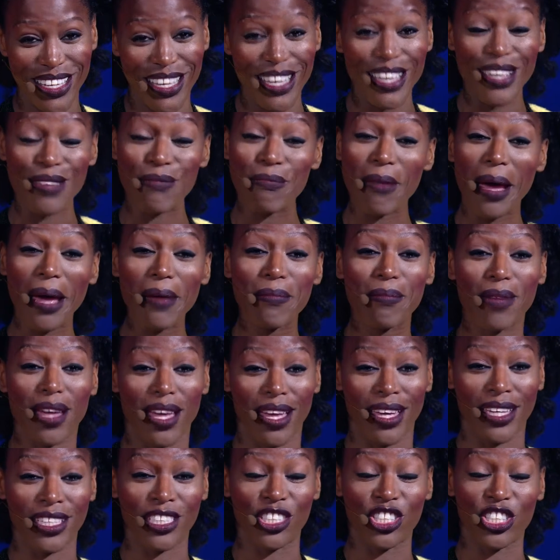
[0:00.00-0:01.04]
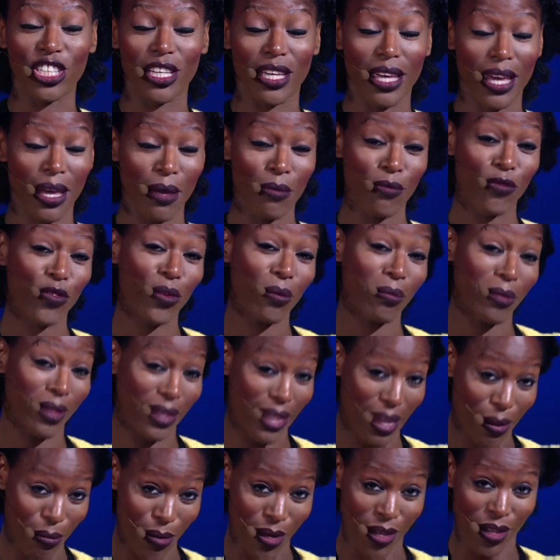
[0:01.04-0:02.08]
In my mind, she came from
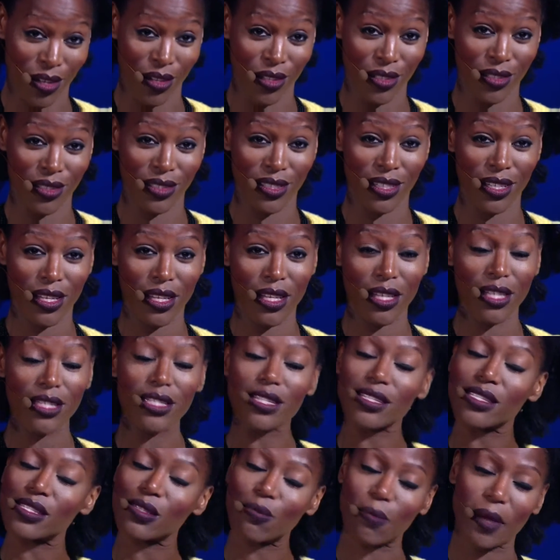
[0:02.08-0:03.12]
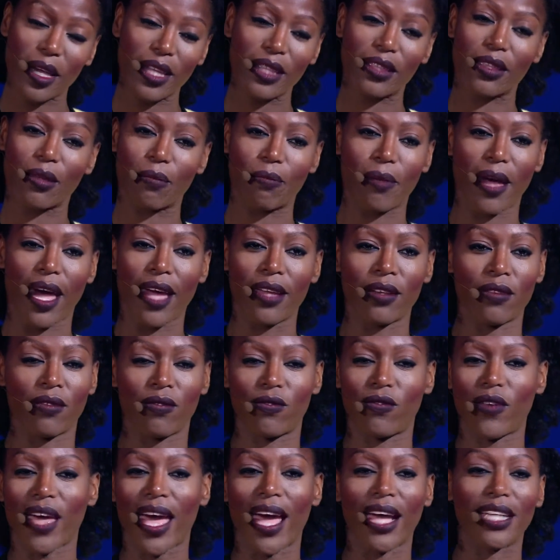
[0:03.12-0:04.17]
Lebanon, despite the patent
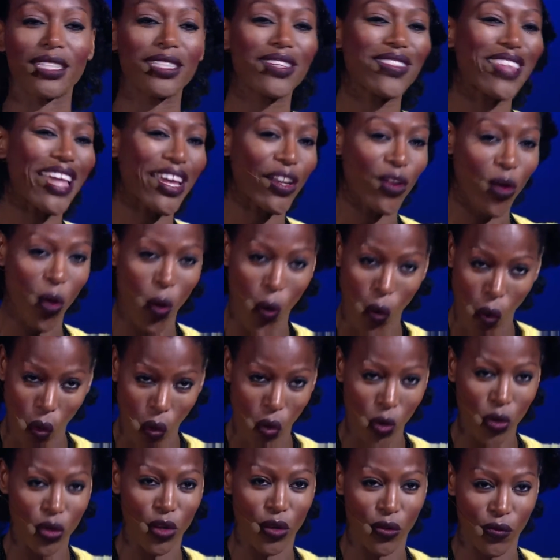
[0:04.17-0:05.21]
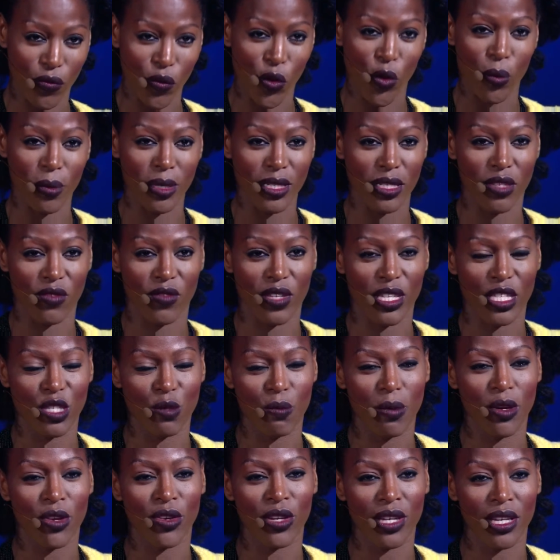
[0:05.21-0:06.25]
fact that all her formative
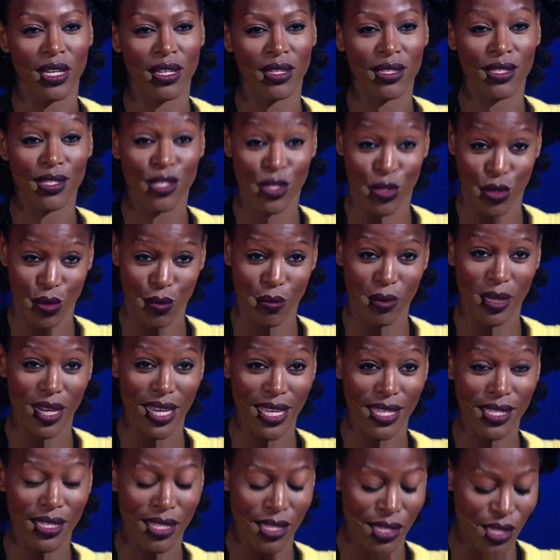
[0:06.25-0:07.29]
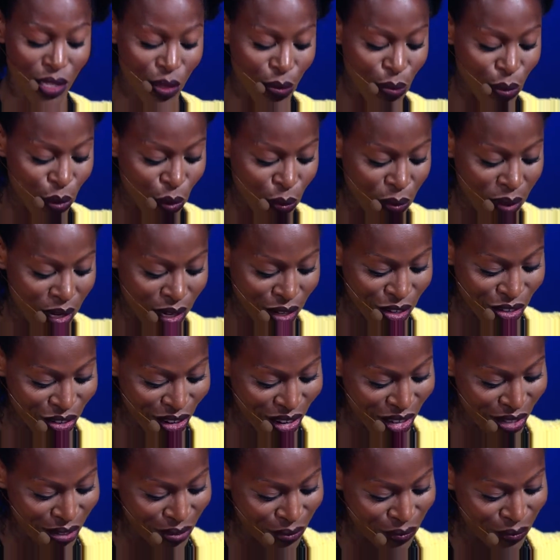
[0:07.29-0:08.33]
experience took place in suburban
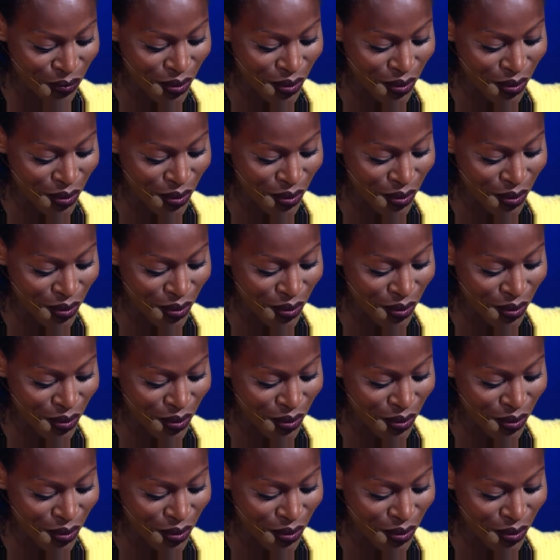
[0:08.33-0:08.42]
Accra.